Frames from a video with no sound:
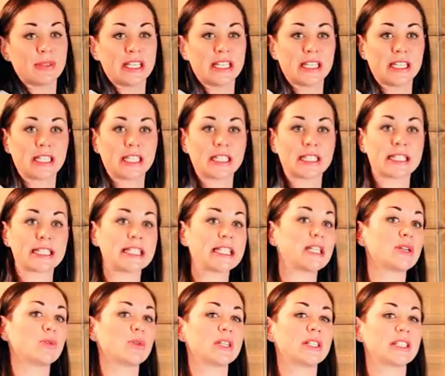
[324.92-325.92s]
beading and
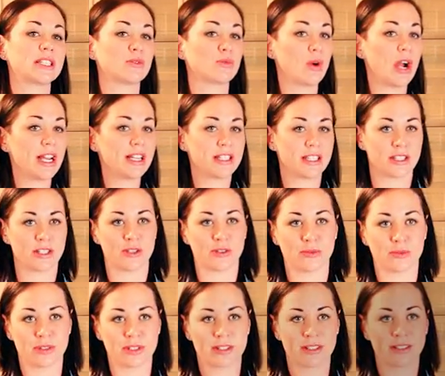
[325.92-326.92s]
sequins and
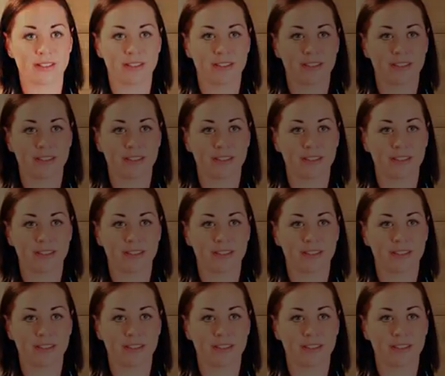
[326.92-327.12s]
rhinestones.